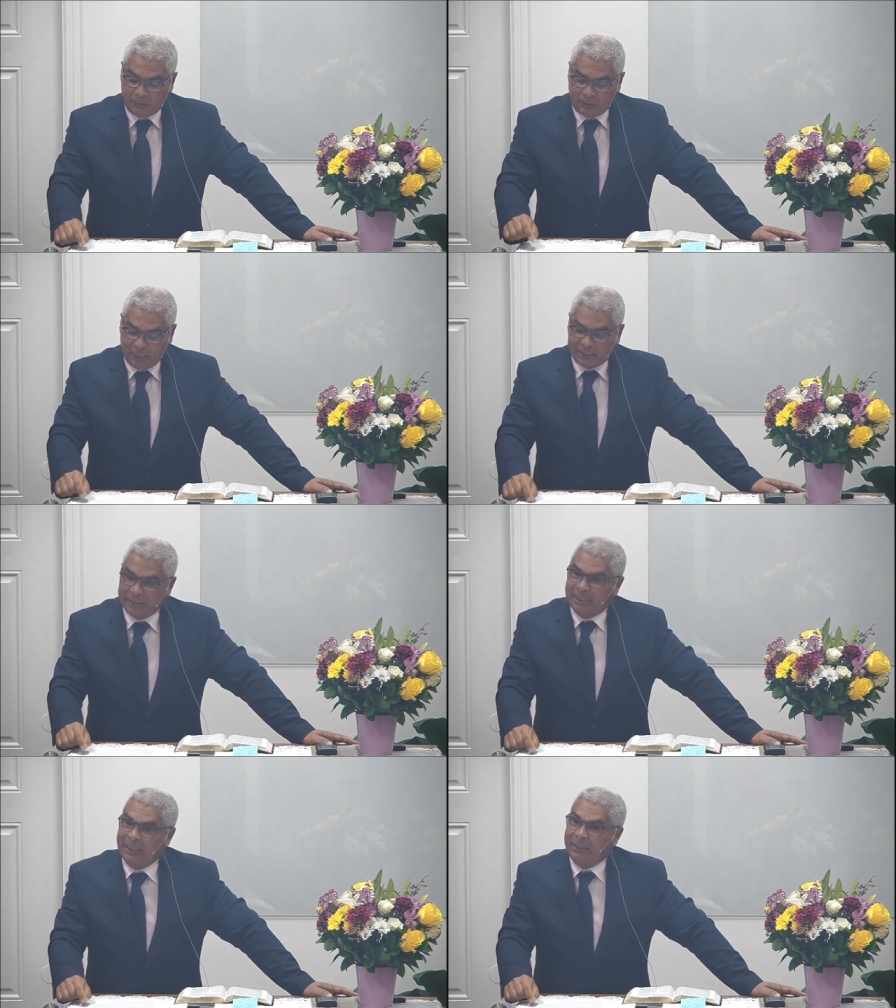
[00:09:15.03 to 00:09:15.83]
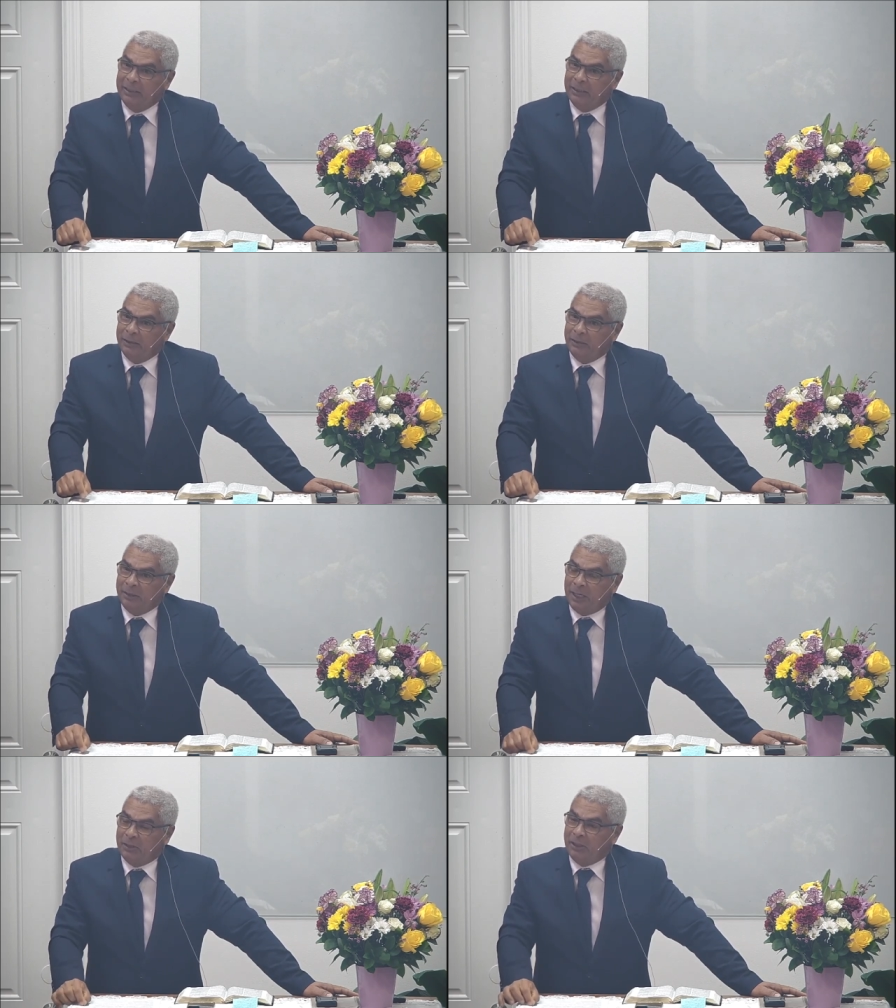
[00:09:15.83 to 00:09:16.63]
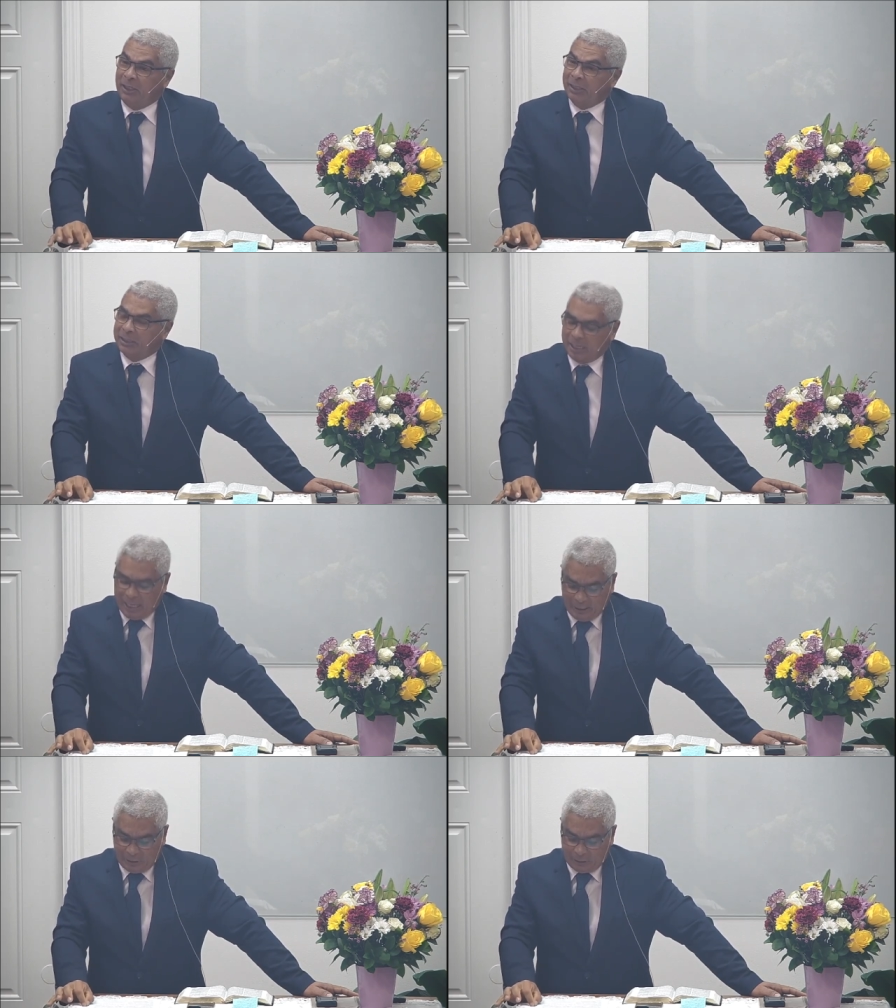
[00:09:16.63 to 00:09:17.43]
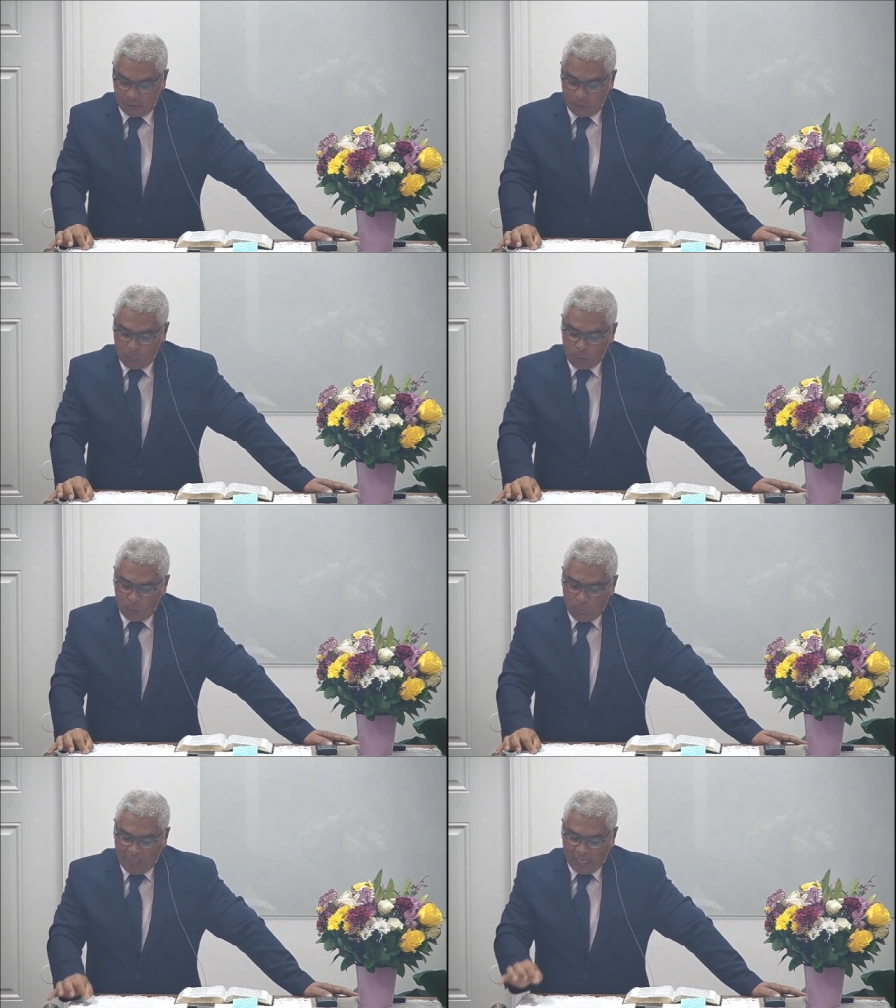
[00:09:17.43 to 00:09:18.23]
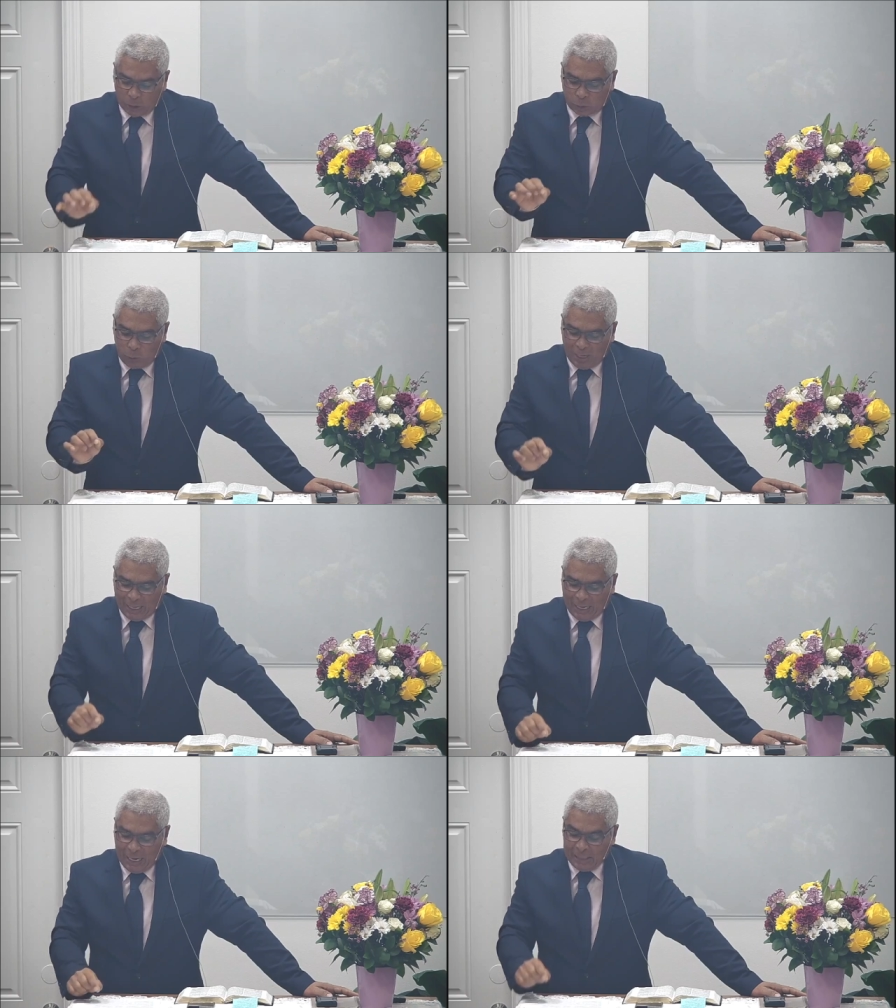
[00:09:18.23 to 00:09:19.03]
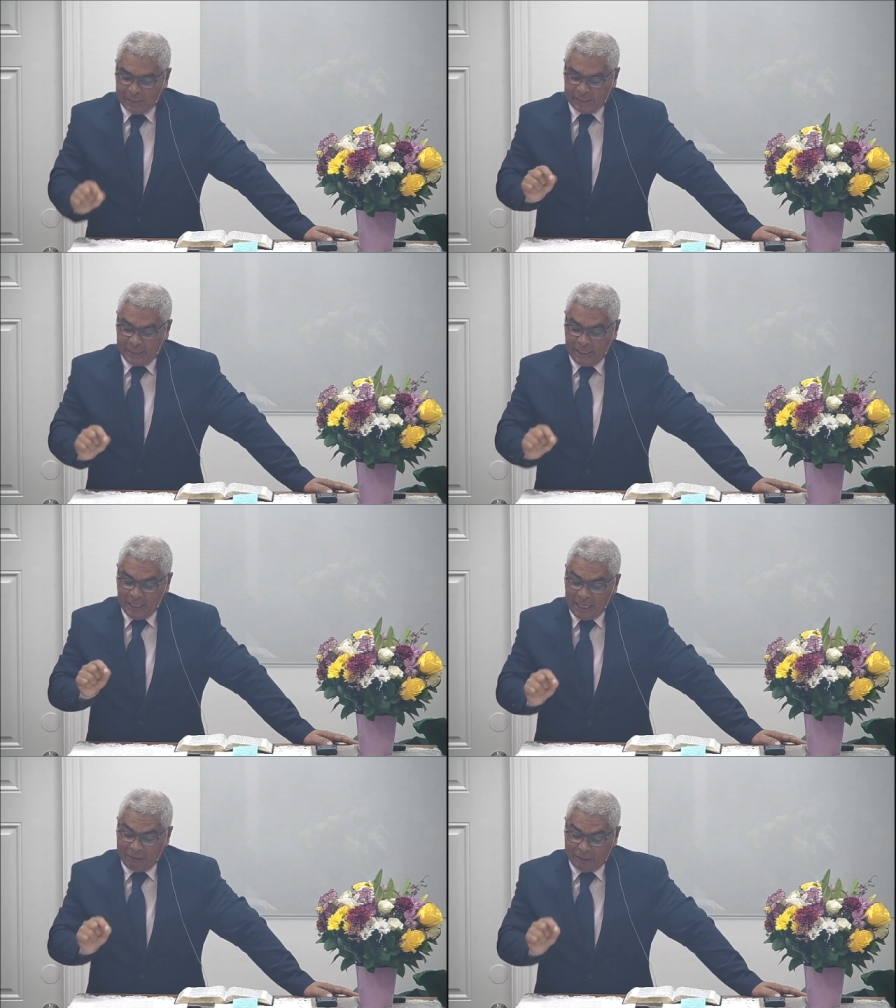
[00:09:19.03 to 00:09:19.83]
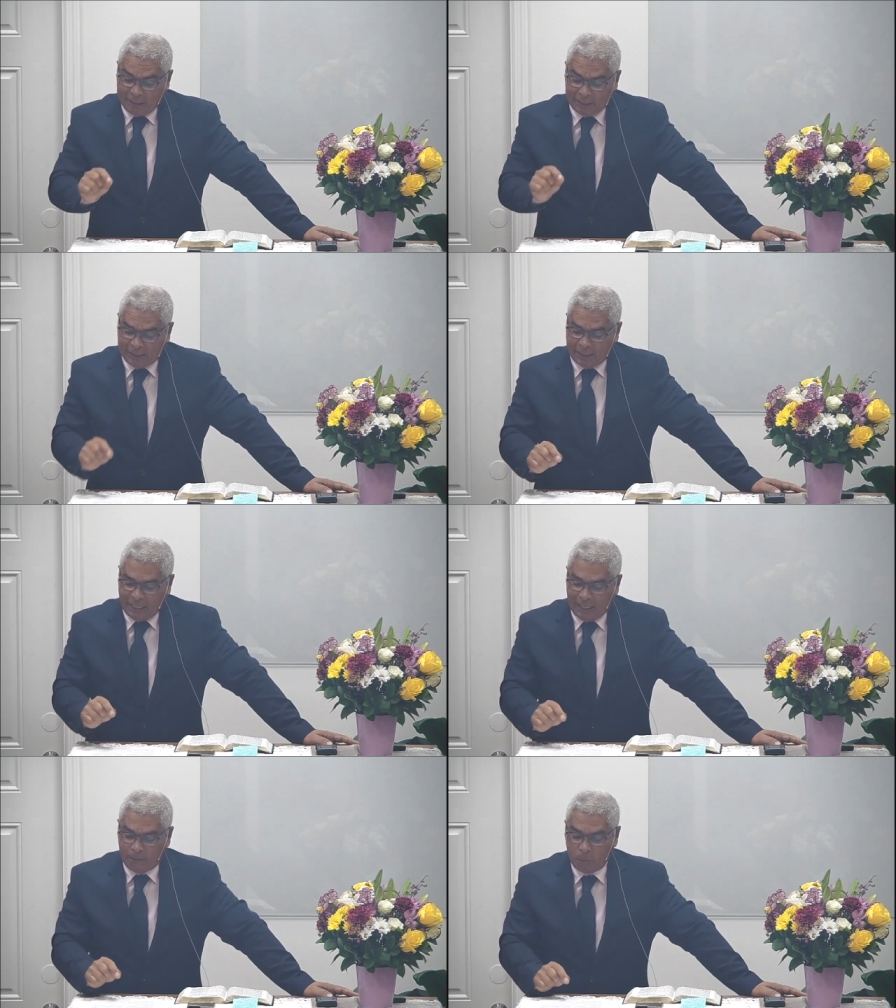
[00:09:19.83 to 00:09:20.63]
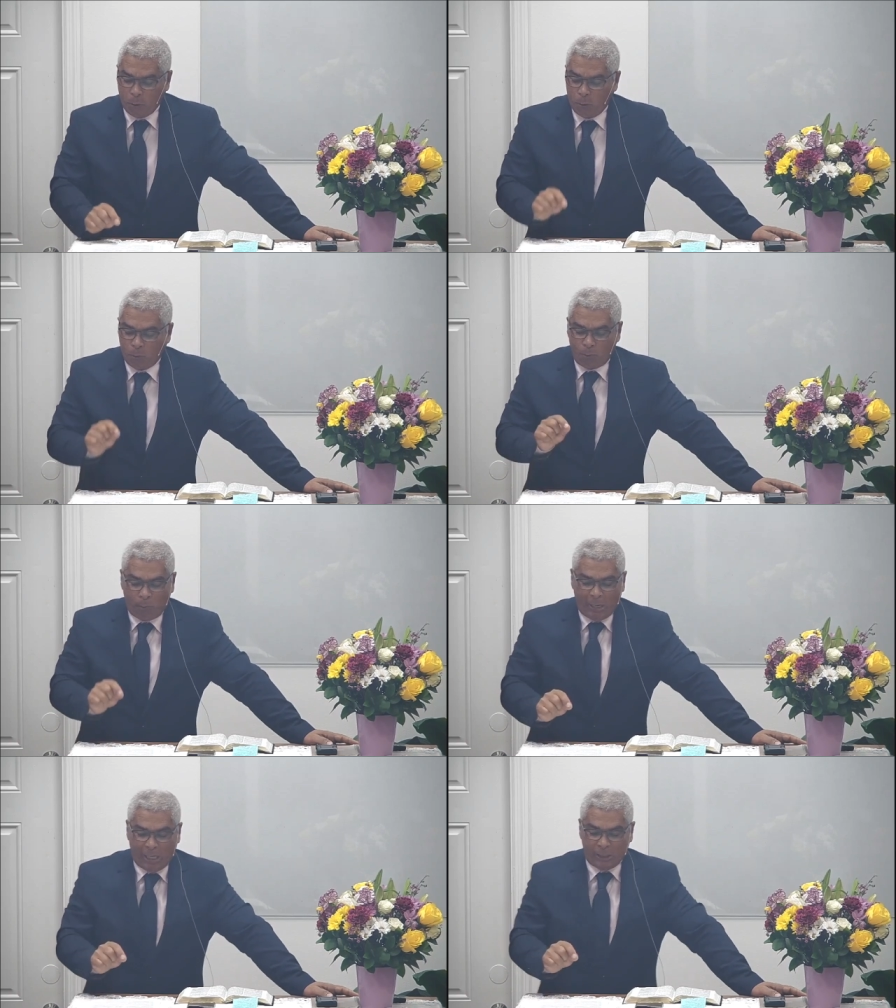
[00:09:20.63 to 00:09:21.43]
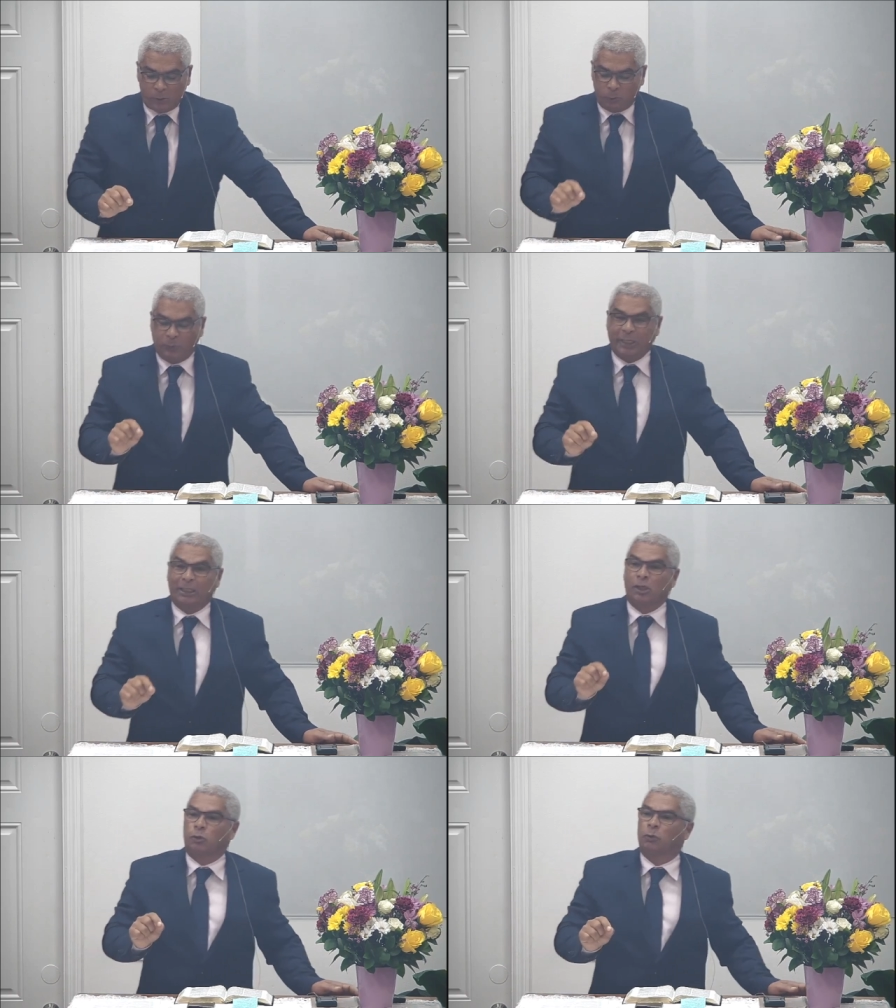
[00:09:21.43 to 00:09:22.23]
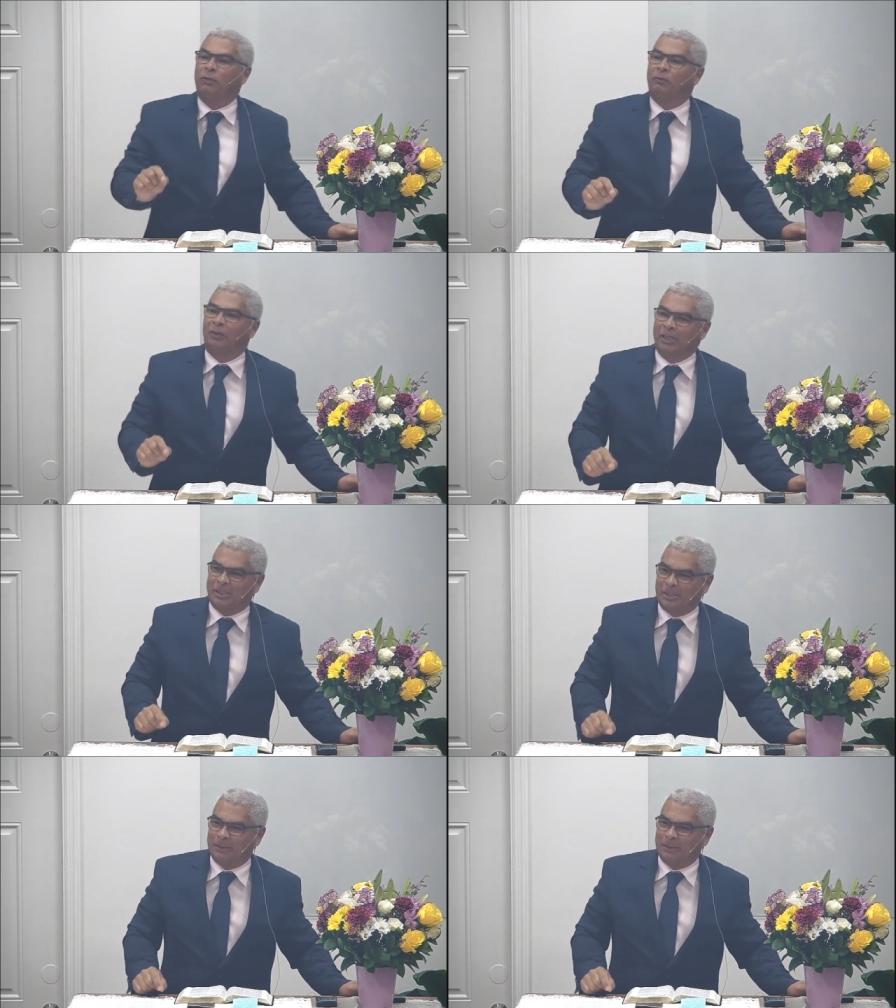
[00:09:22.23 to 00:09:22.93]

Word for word: so that may not go to the tomb, and that he may be rescued, and his flesh will go green again,